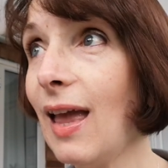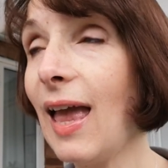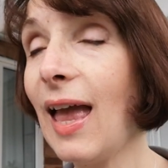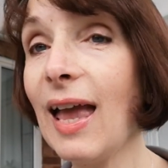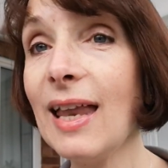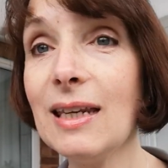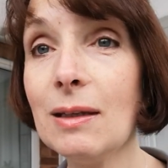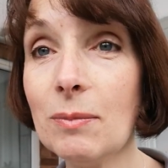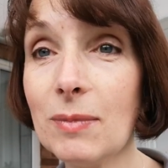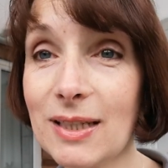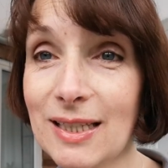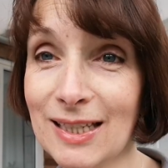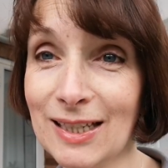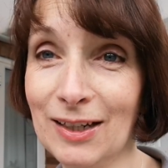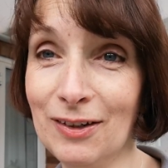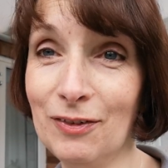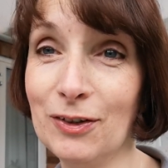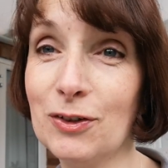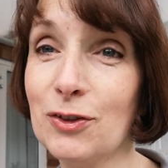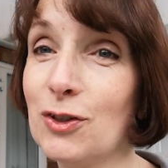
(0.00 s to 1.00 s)
any
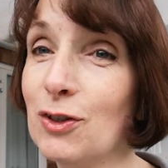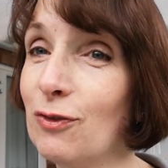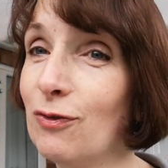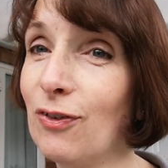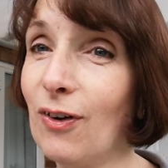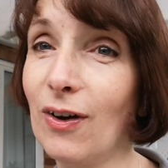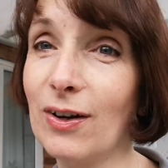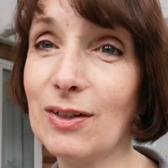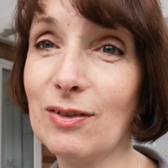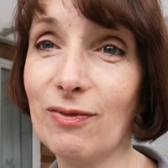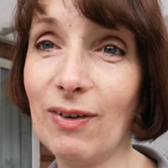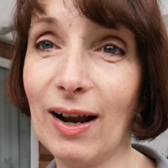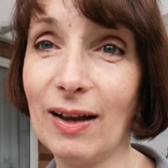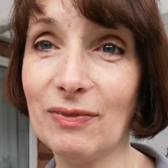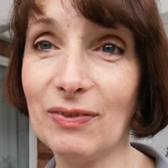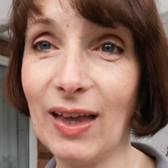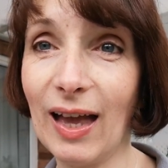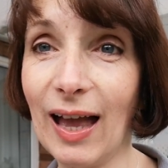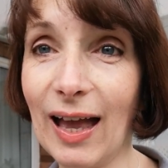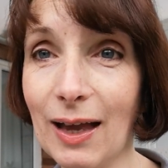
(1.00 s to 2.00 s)
materials you find around
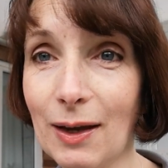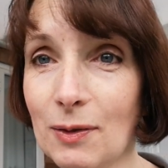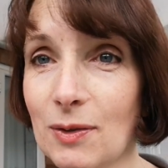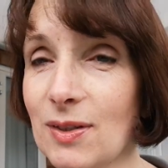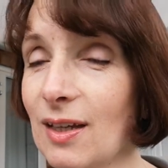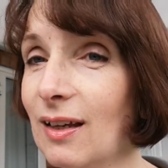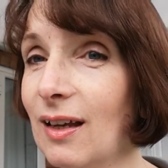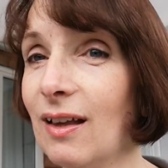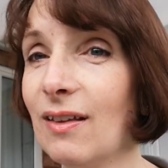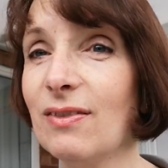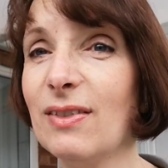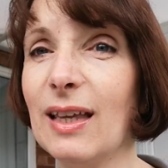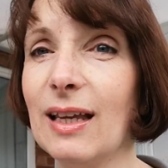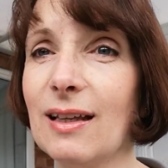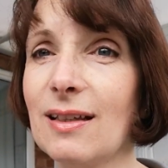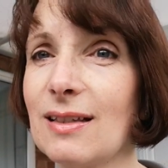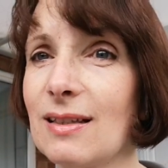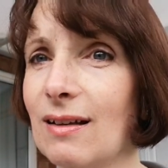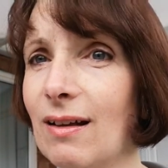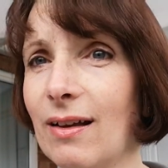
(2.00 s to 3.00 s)
the house,
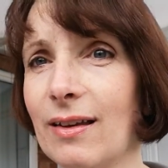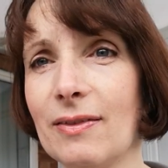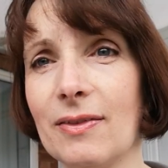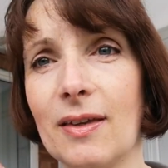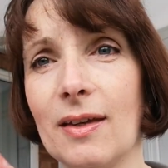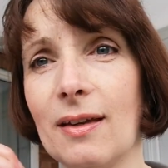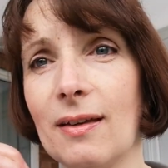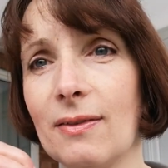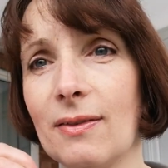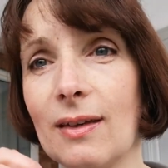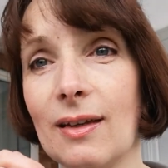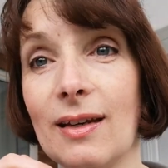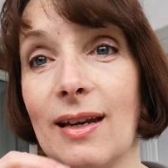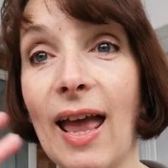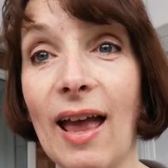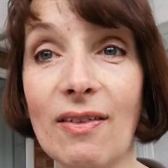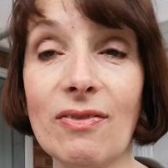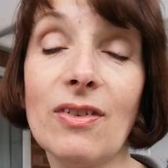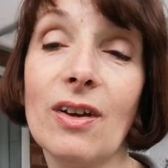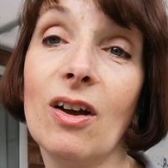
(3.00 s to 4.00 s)
things like the
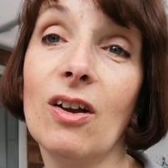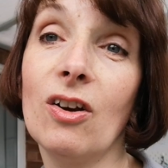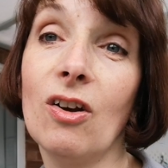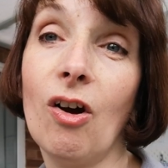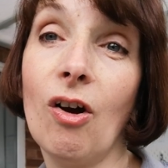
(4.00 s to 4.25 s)
net that